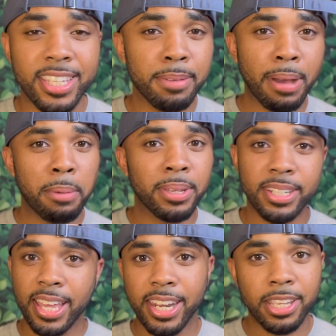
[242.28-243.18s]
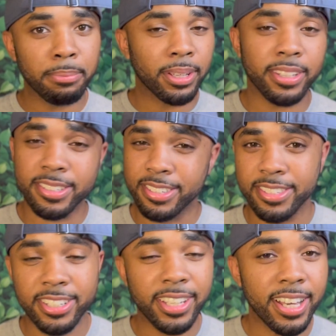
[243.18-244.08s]
to your mama, your daddy, your brother, your
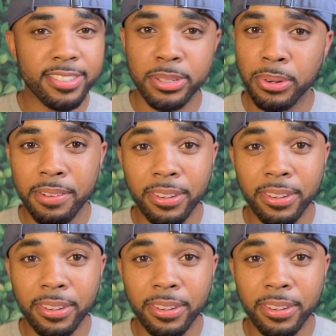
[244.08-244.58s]
sister, your cousin, whoever.